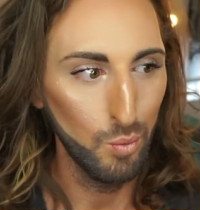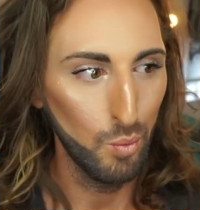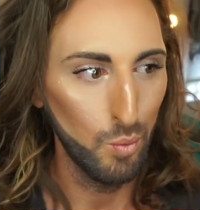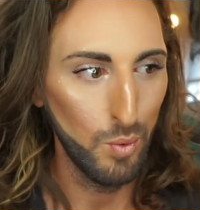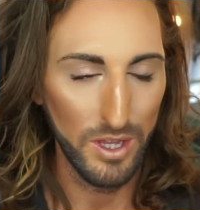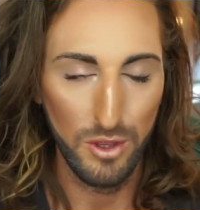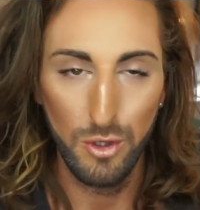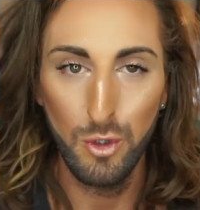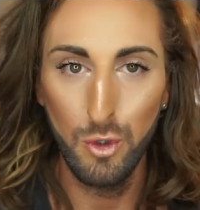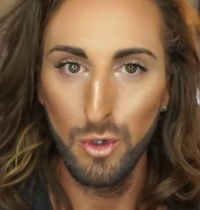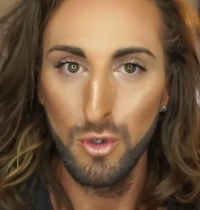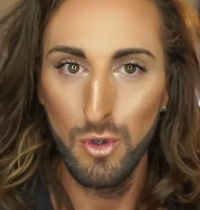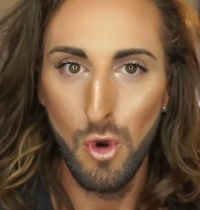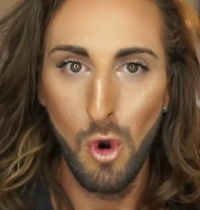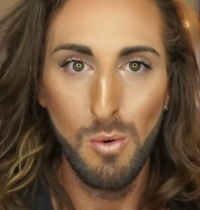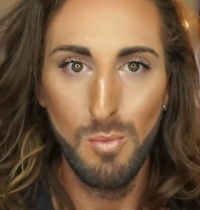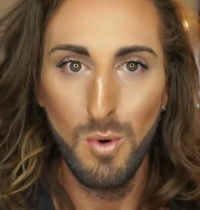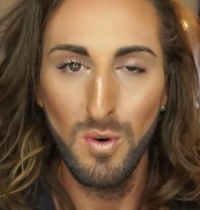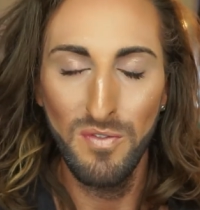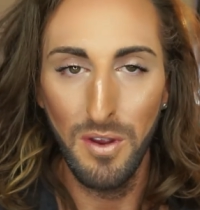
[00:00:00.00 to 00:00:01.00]
with your
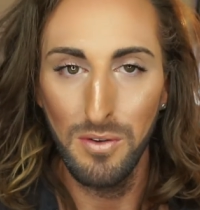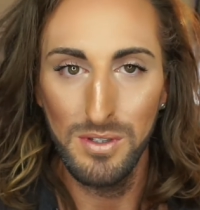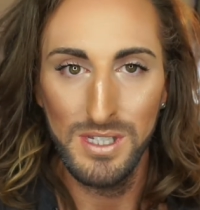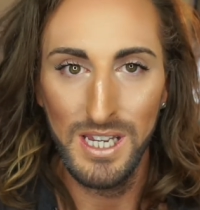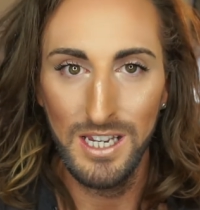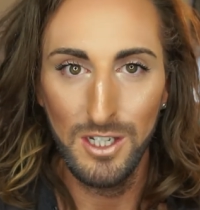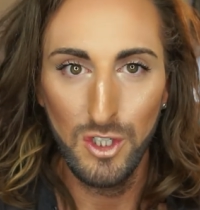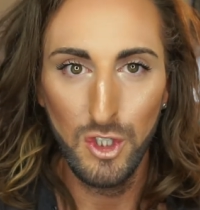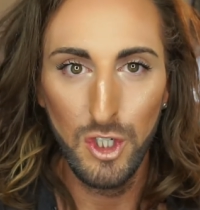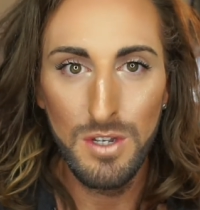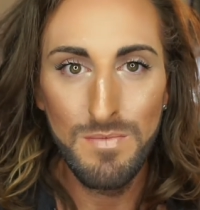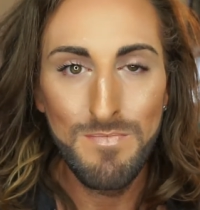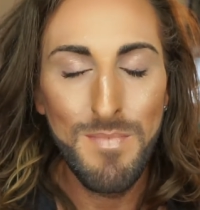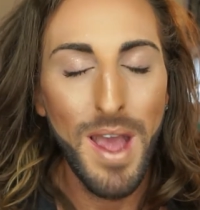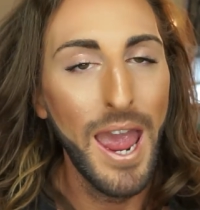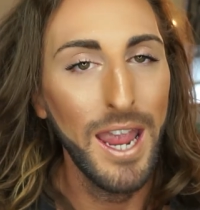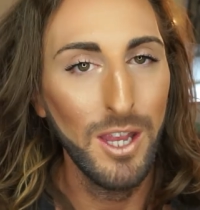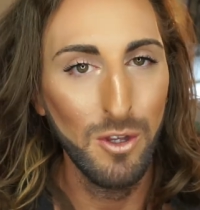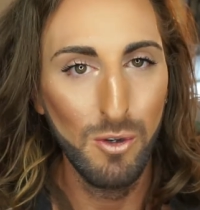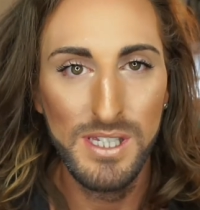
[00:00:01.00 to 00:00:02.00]
normal foundation
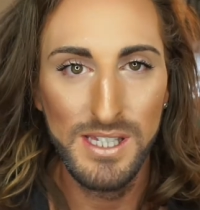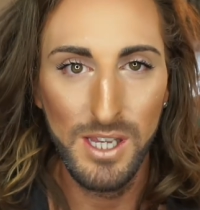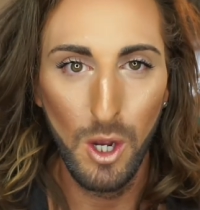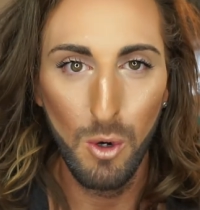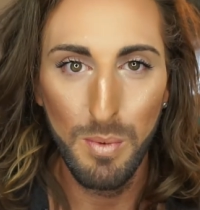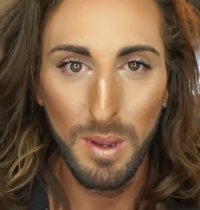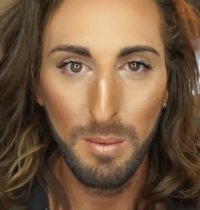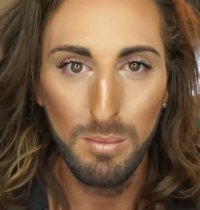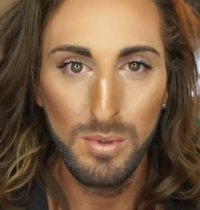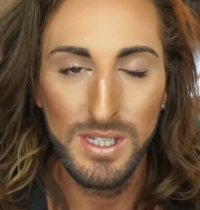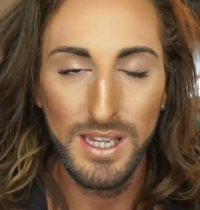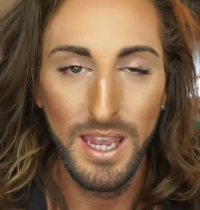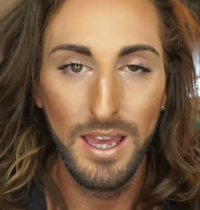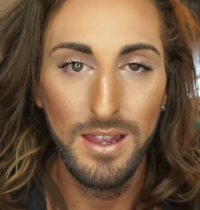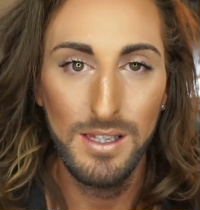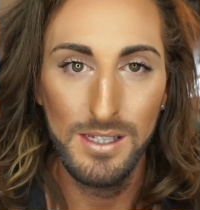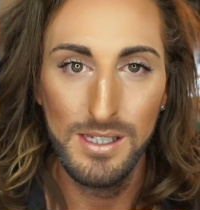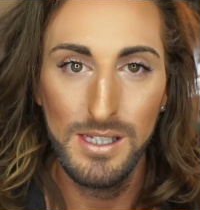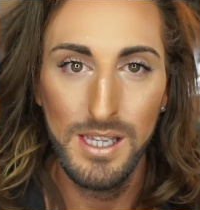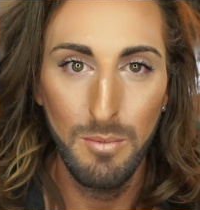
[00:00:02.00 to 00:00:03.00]
and you'll still be able to get
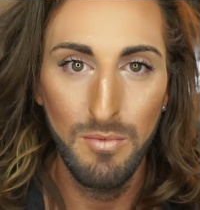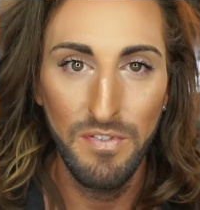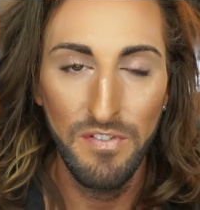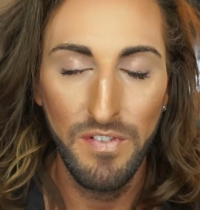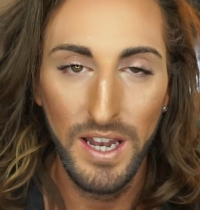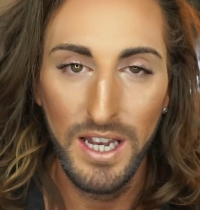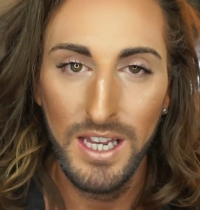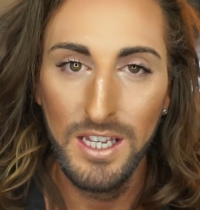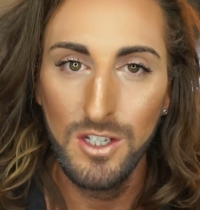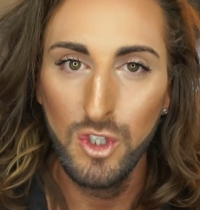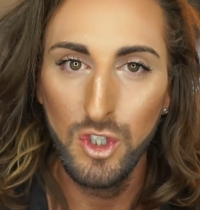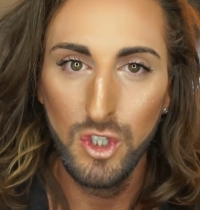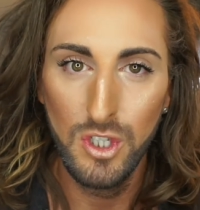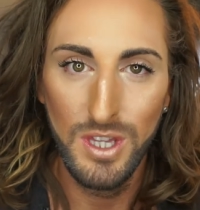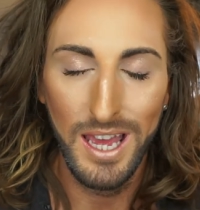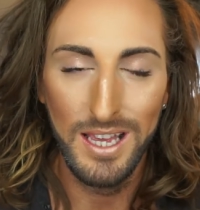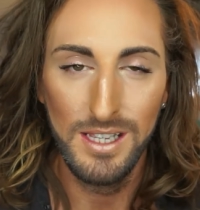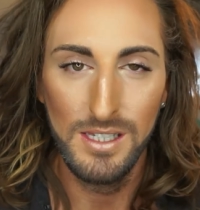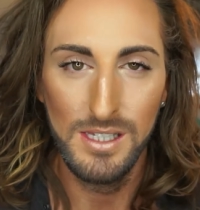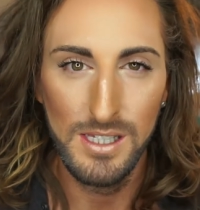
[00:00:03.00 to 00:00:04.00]
the same finish,
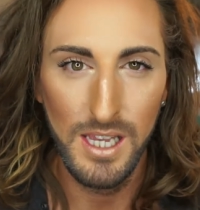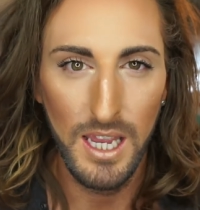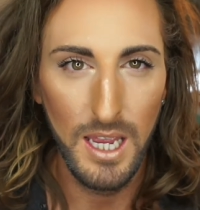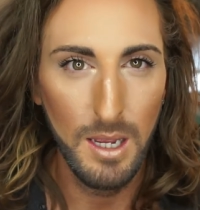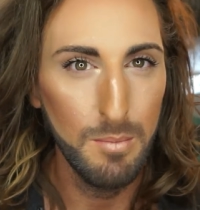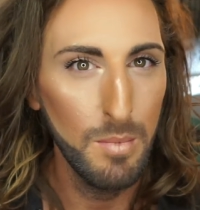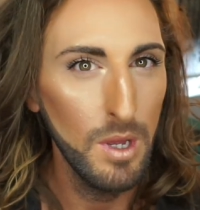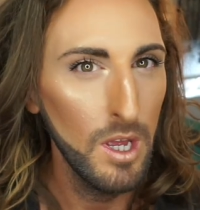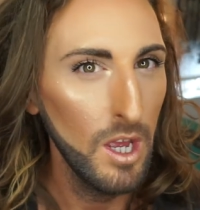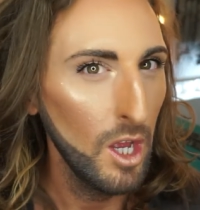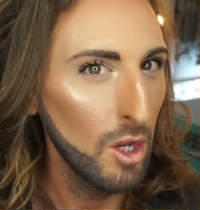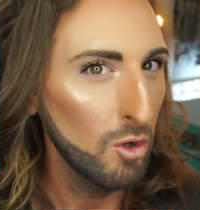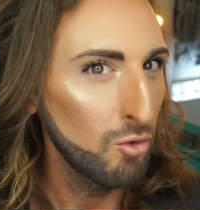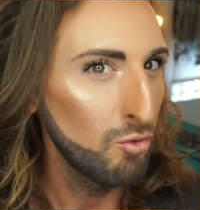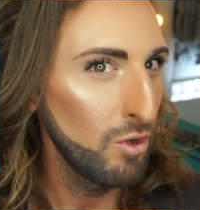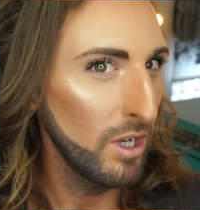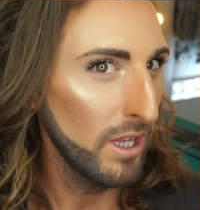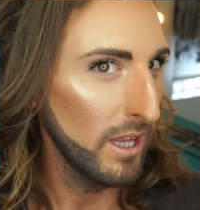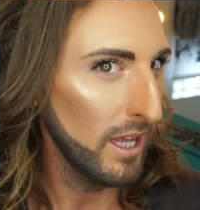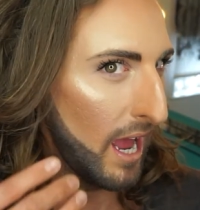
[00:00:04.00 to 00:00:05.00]
that same
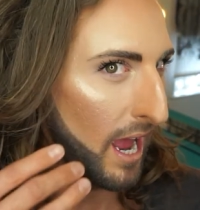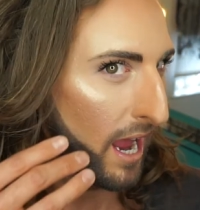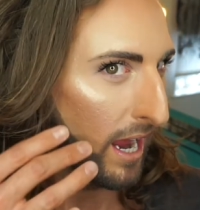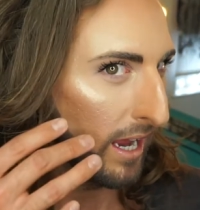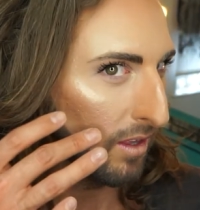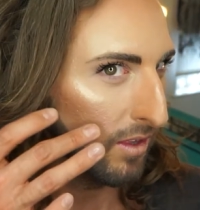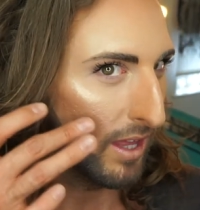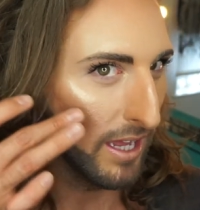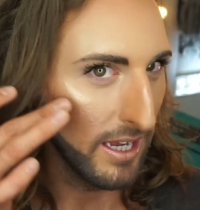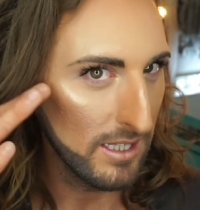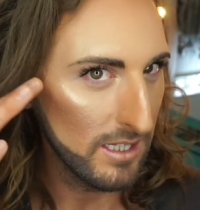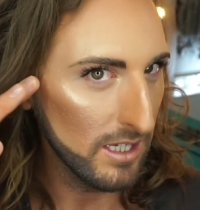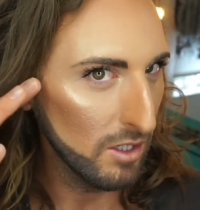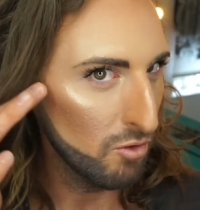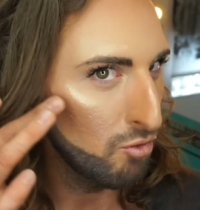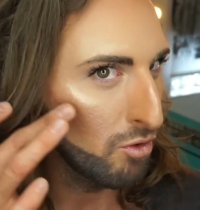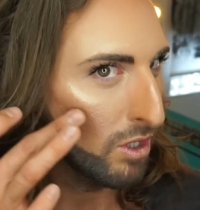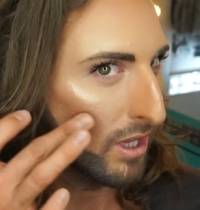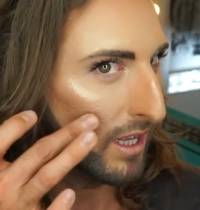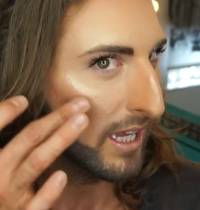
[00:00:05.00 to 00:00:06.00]
really
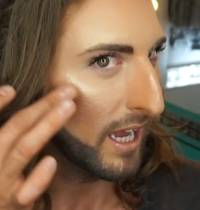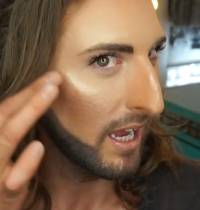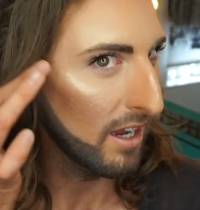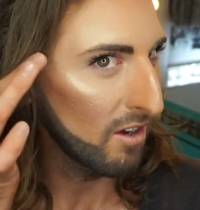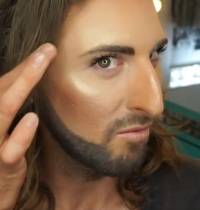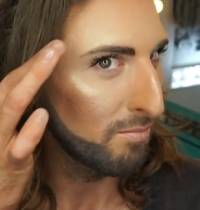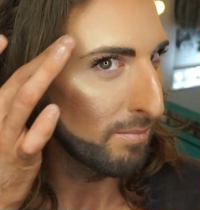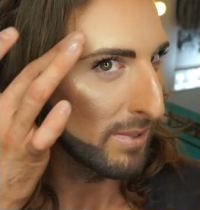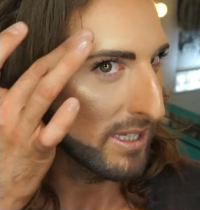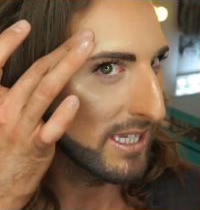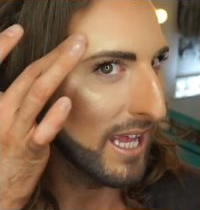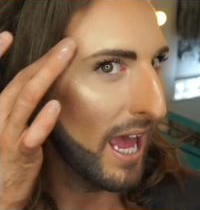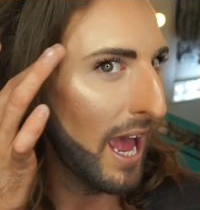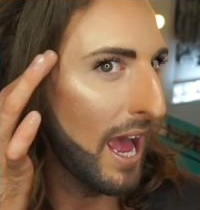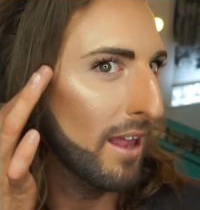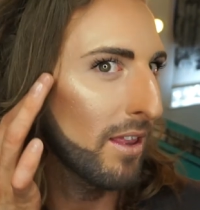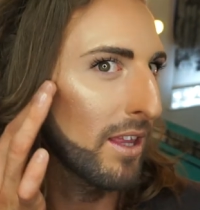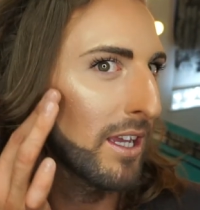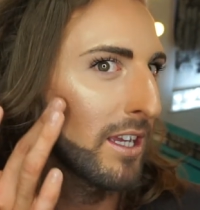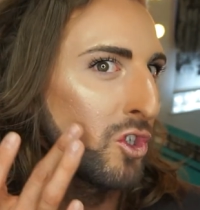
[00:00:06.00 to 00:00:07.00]
highlighted, really kind of
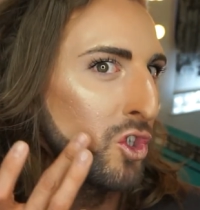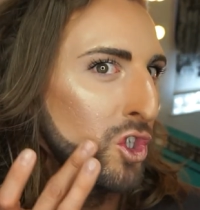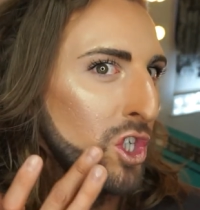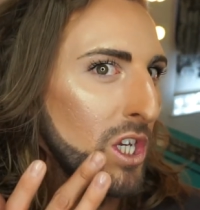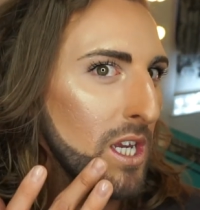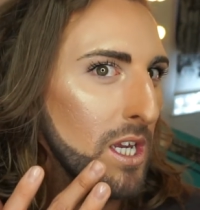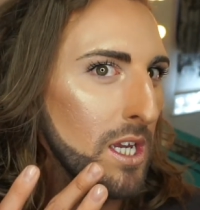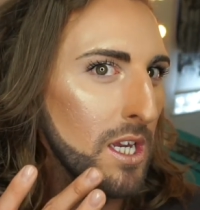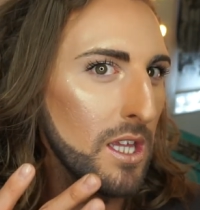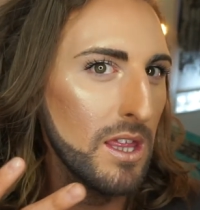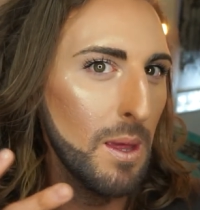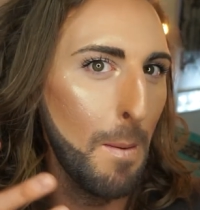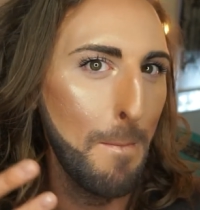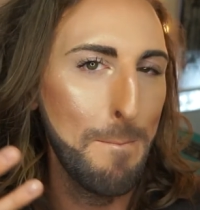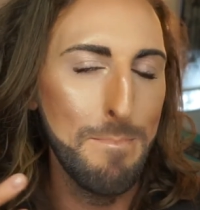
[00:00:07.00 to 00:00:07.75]
metallic cheek that